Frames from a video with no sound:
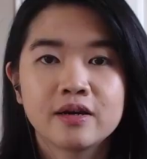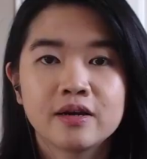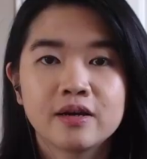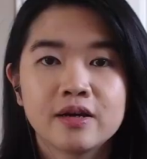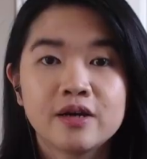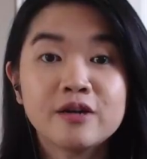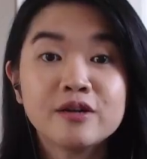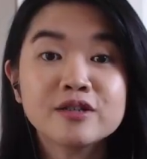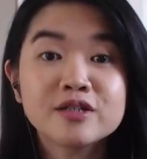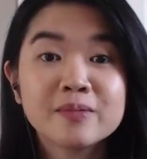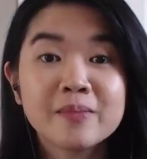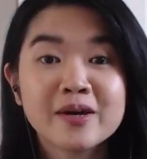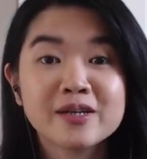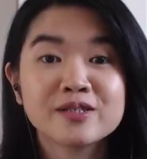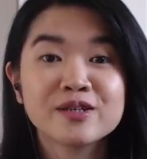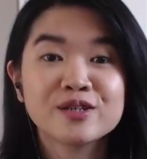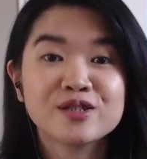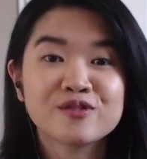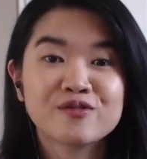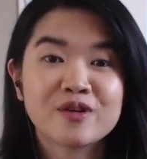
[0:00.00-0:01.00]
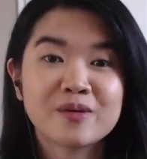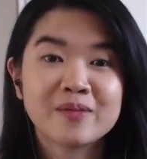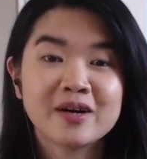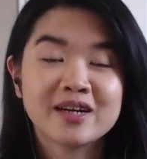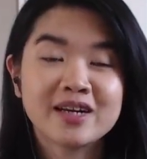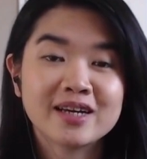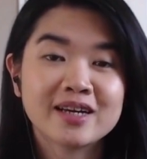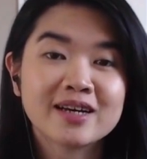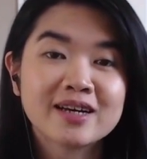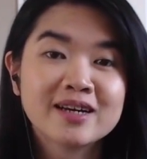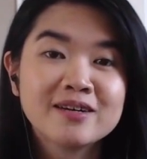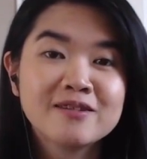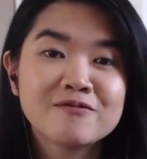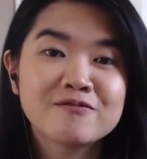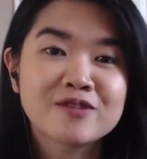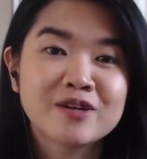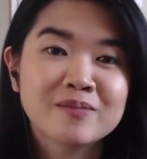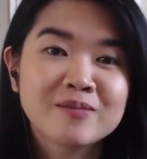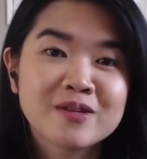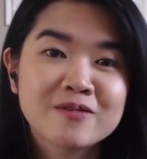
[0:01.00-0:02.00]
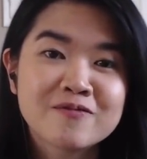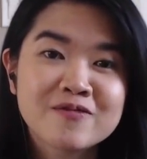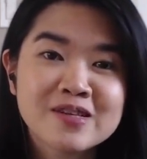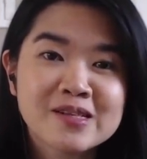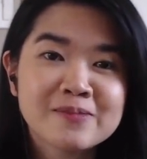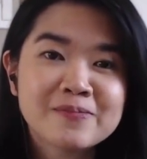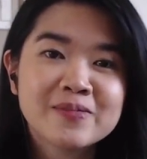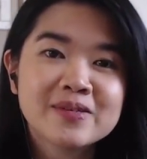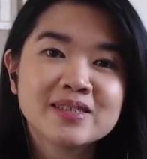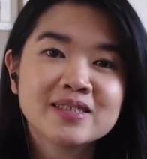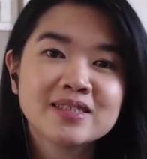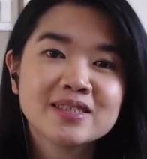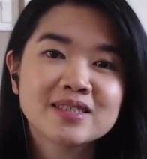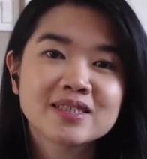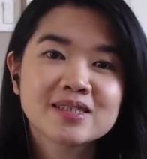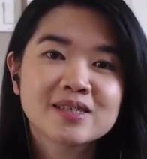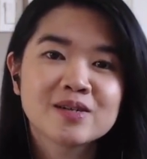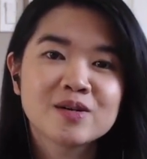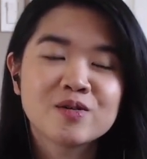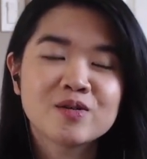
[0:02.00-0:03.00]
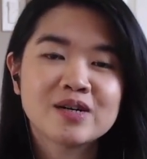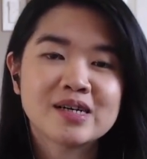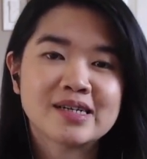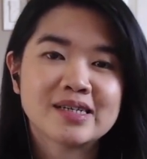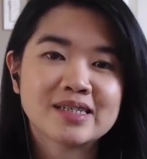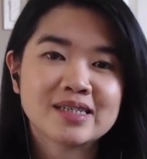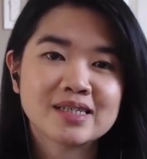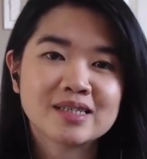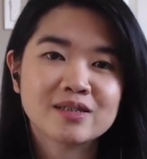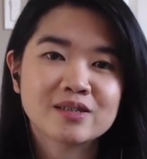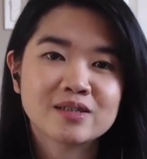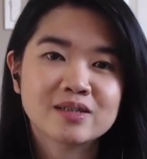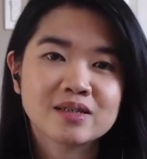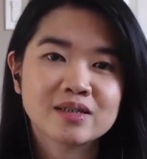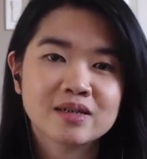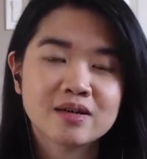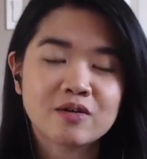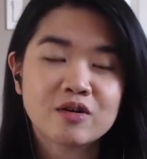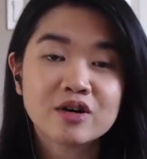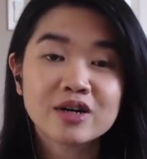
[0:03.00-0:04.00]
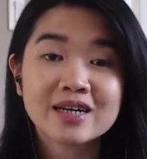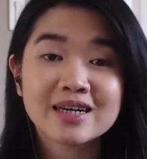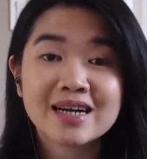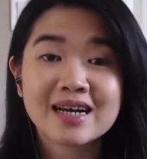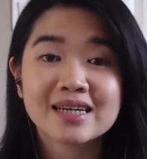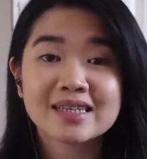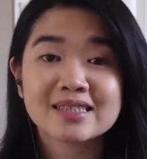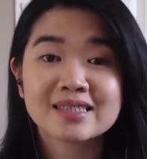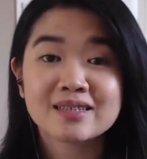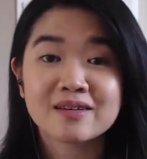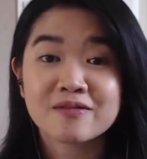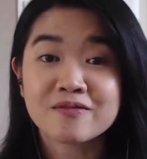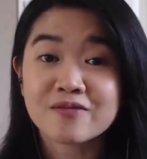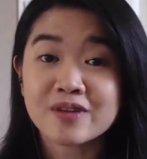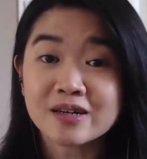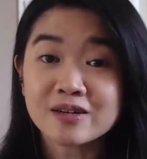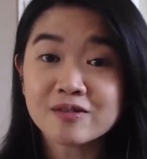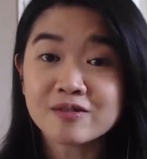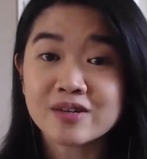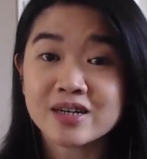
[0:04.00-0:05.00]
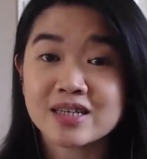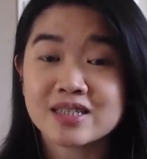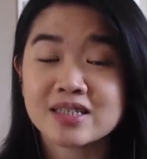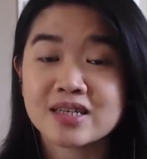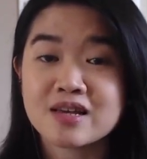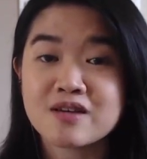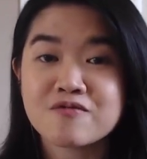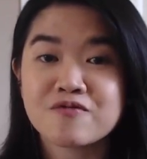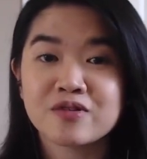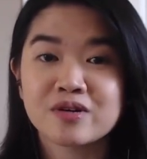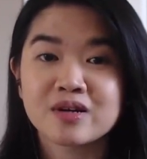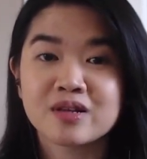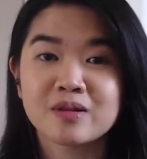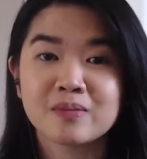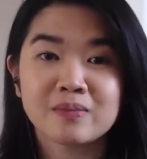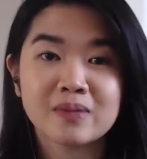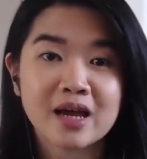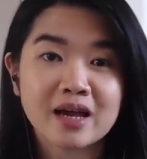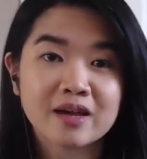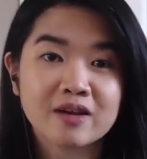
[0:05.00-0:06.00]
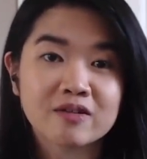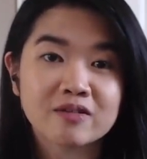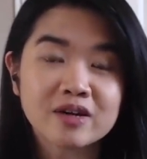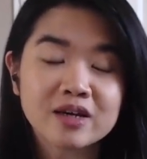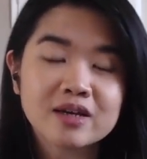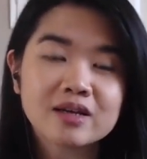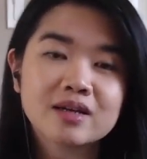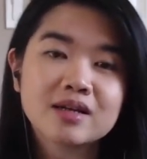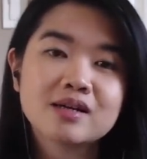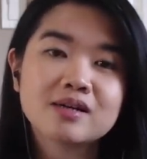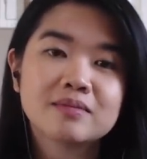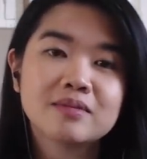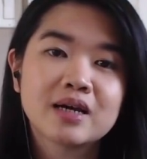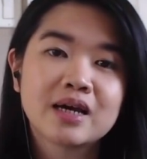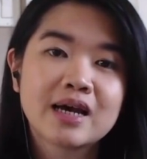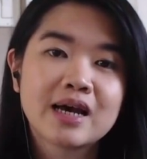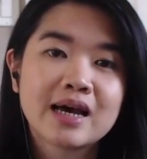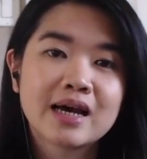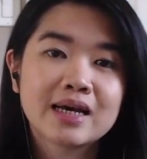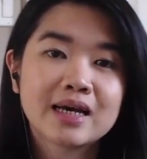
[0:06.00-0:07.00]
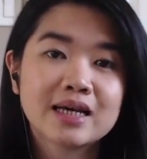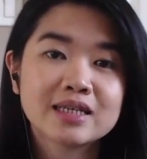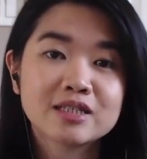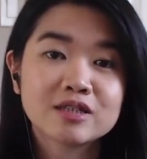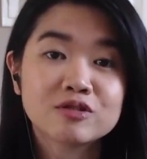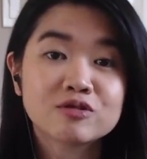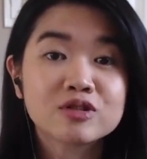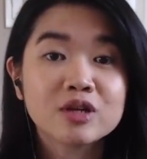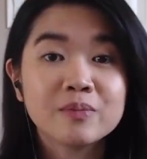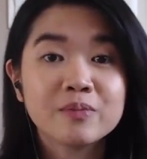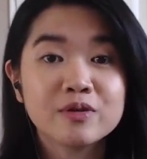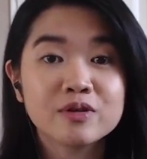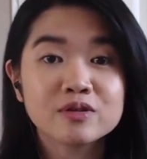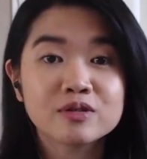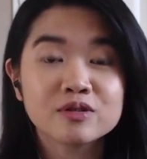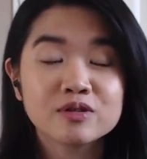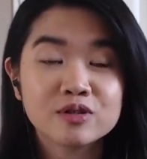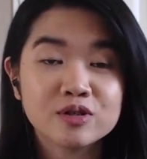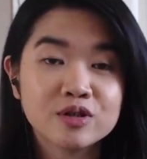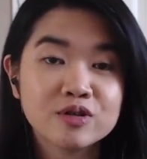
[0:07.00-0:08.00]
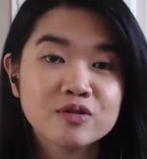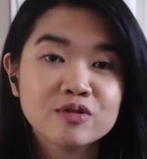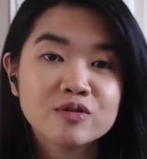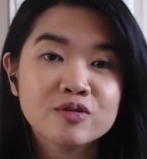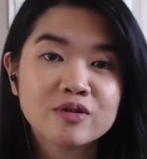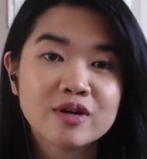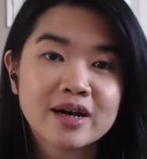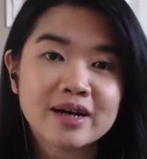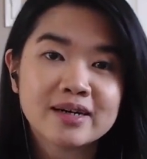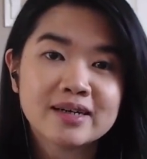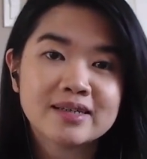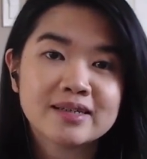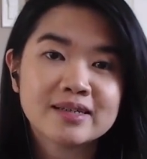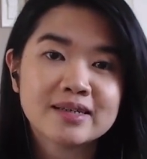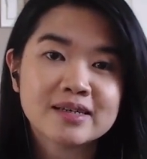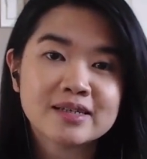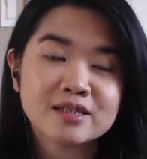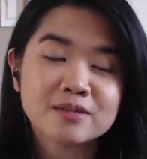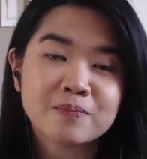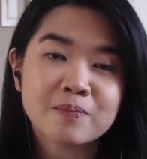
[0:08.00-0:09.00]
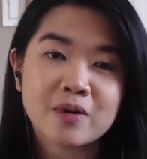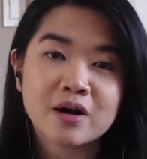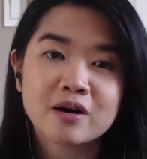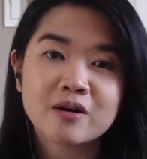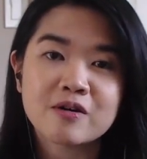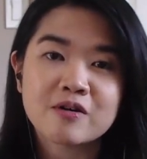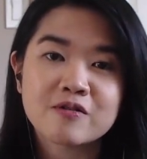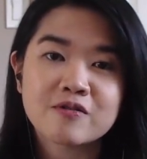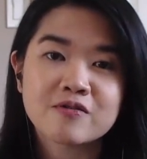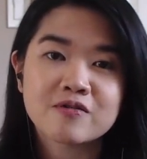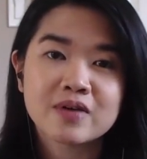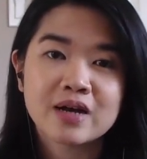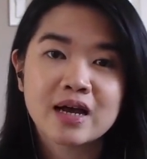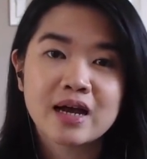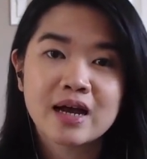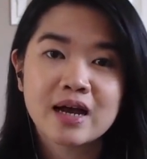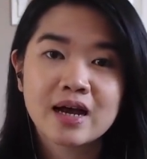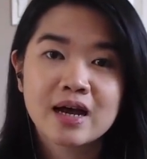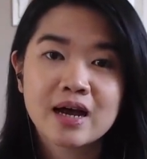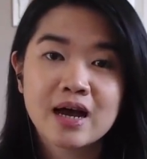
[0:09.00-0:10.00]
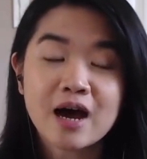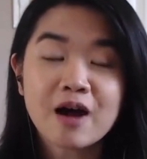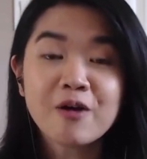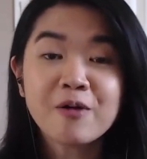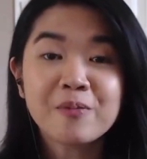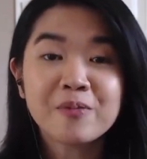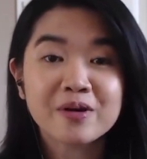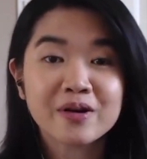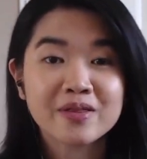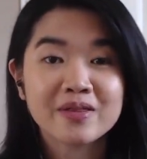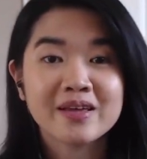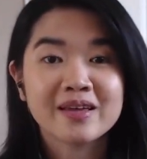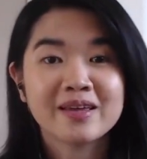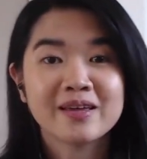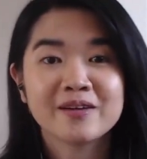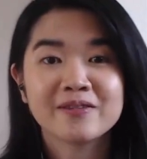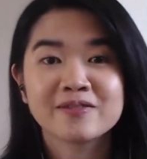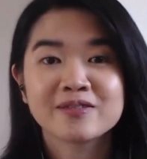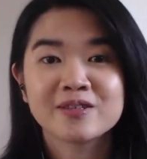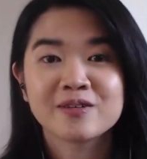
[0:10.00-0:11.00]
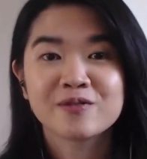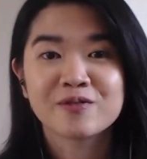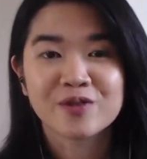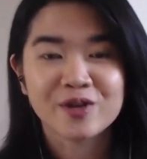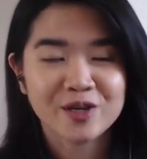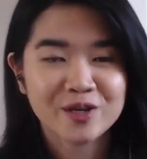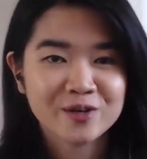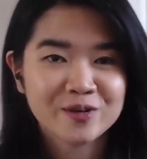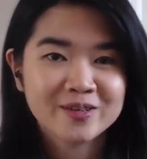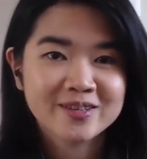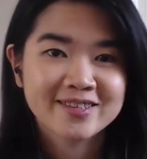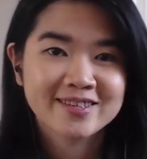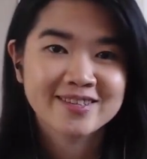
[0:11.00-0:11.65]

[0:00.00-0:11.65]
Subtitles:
Here's a message from Anika from the Philippines, who has organized a fundraising for the Black Curriculum as a tribute to you and as part of our birthday gift for you.